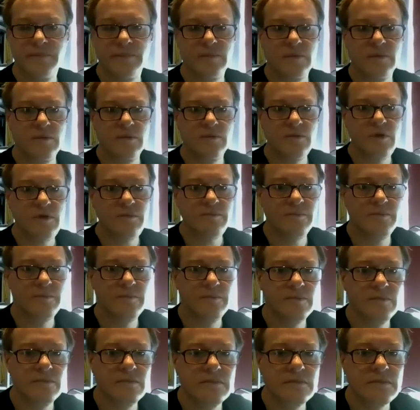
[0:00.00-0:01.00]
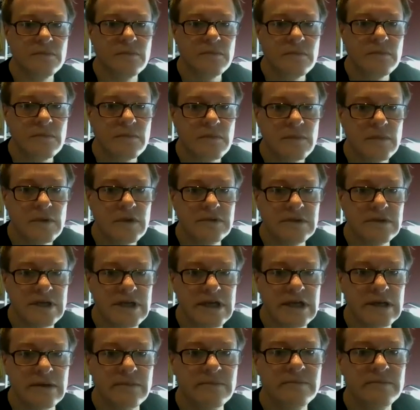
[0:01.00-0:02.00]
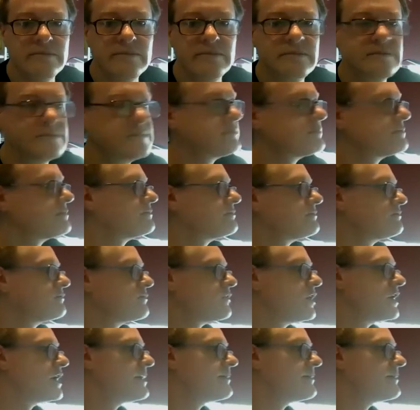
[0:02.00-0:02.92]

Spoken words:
whoop, oh dear. Right,